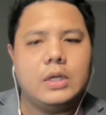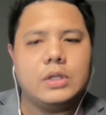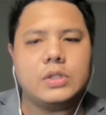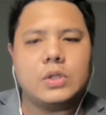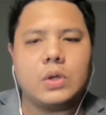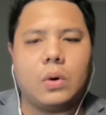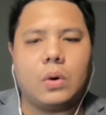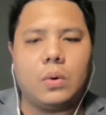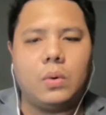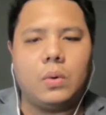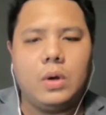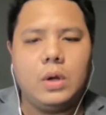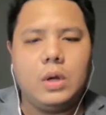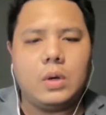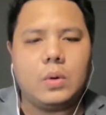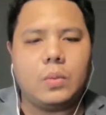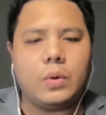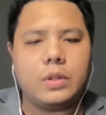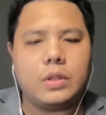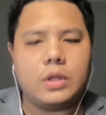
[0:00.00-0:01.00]
So
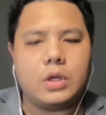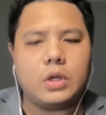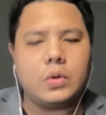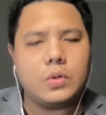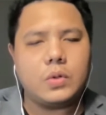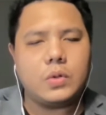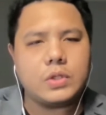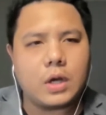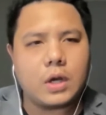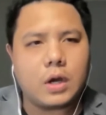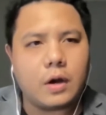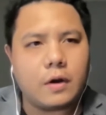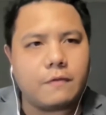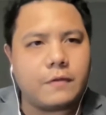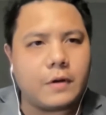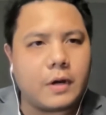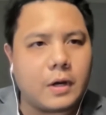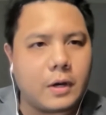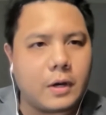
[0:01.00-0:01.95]
with the use of,